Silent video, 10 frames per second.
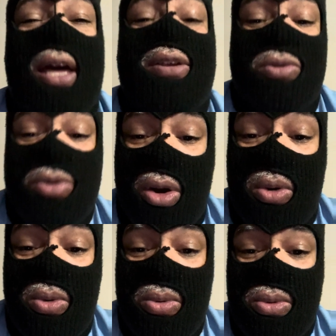you
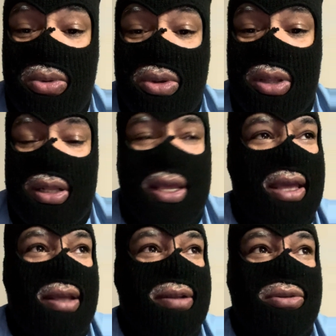know
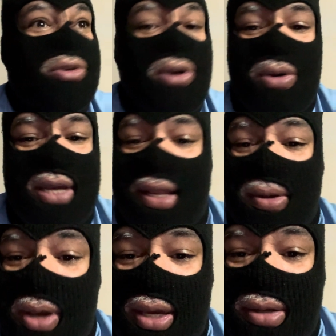that you don't got
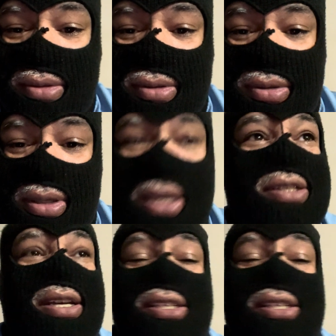no haters. It's just